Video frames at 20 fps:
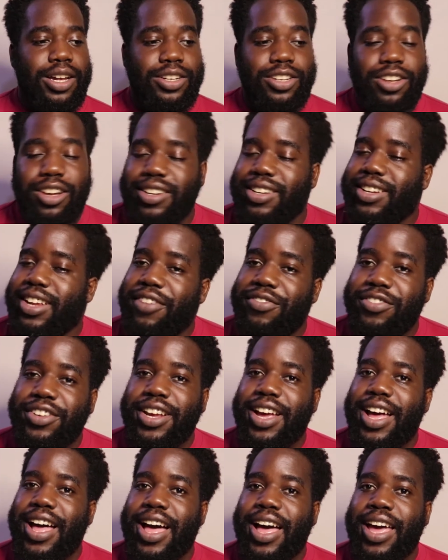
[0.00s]
dotted
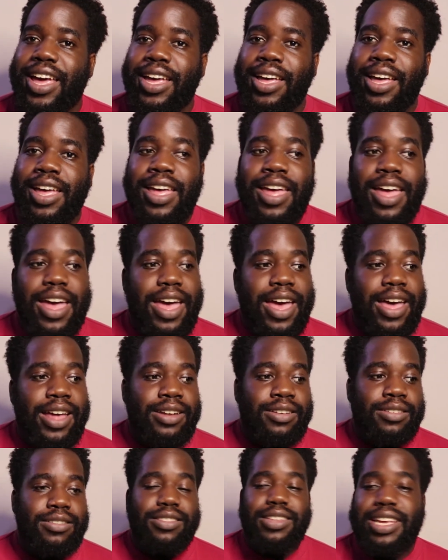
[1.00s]
every I,
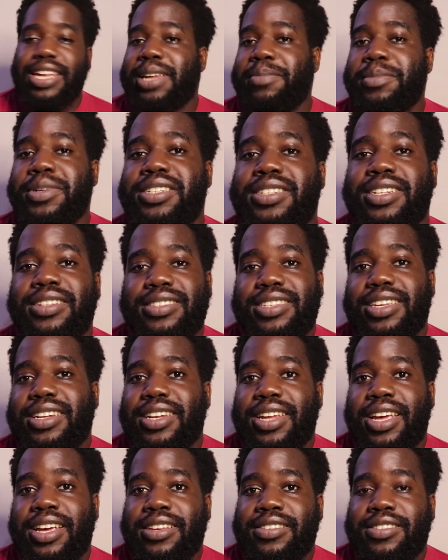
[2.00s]
and they limited
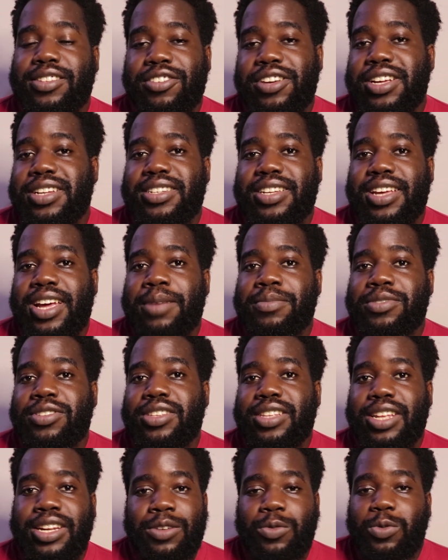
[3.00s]
Zendaya's screen time
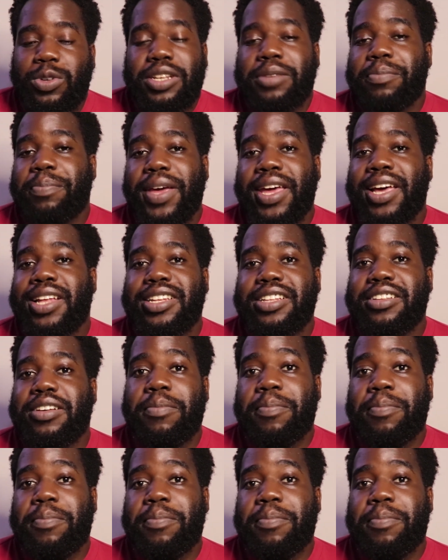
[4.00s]
so that it wouldn't pale in